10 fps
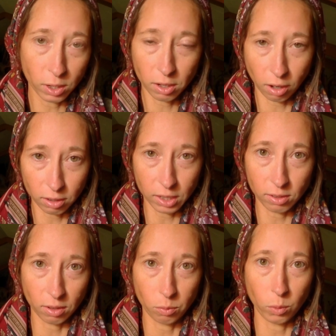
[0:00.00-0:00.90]

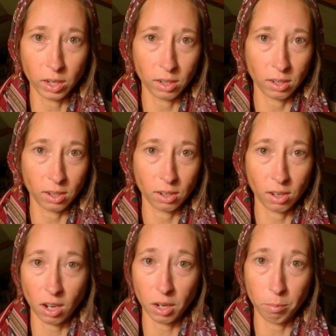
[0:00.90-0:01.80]
regardless of what
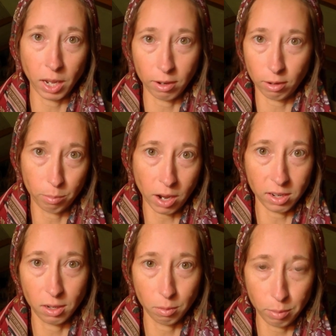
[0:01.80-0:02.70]
God made our
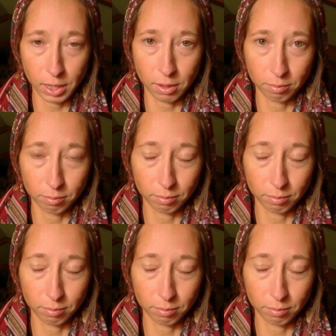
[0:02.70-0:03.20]
body to be.